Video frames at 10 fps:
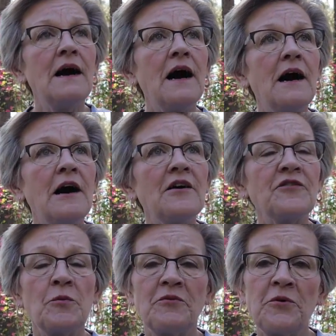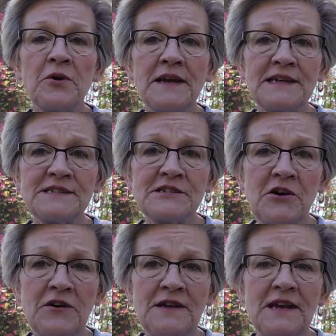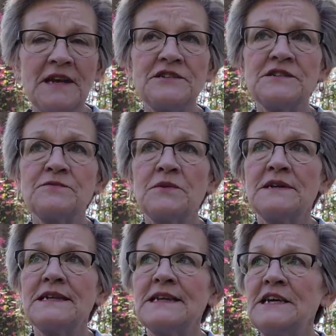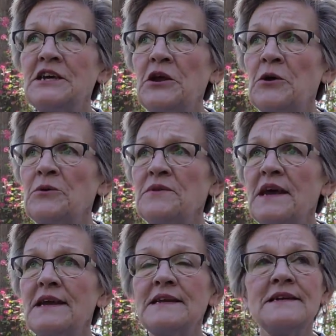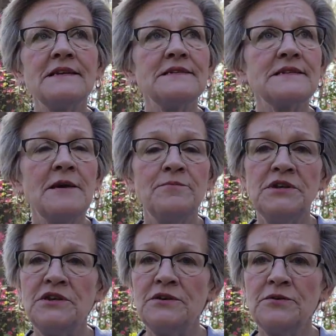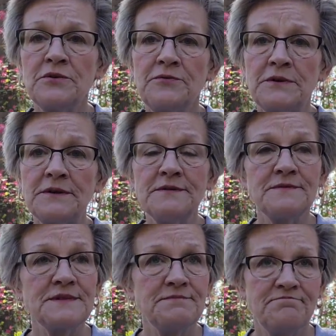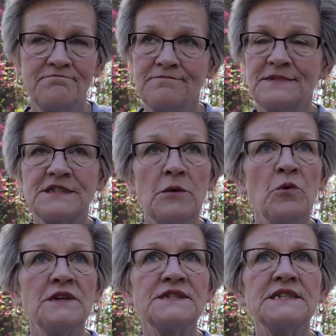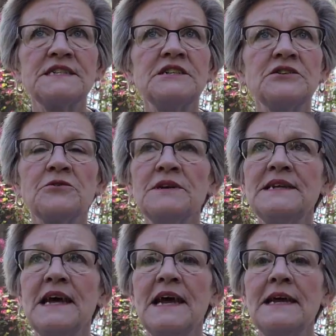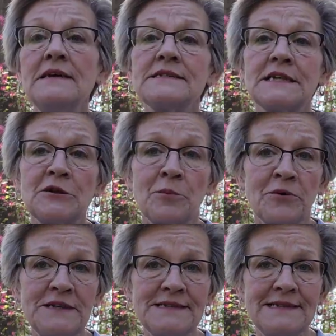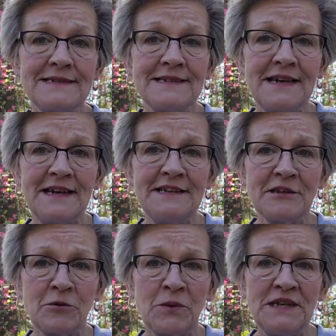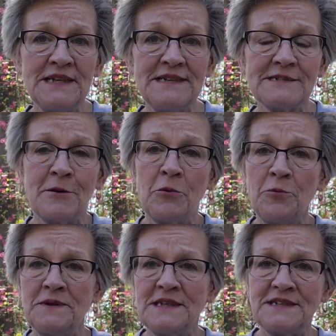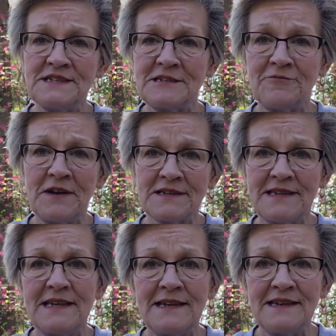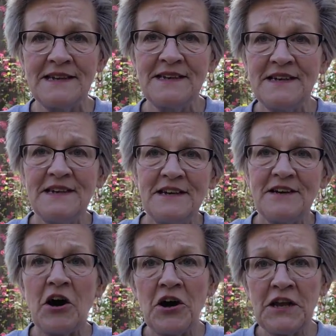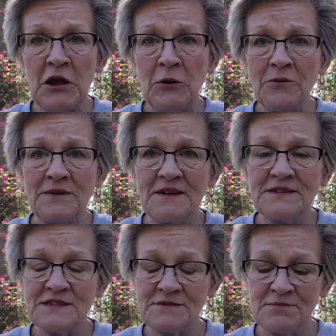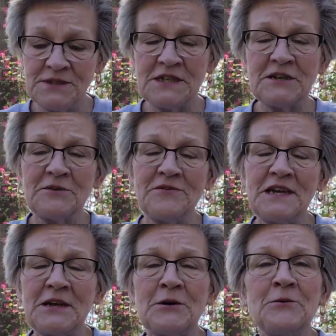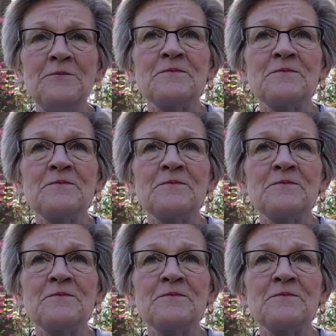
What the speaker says: So before I get started, I just wanted to let you know that it is a beautiful, somewhat 60-degree day. It's a little breezy today, a little windy, so I'm hoping that doesn't affect the audio on this particular video.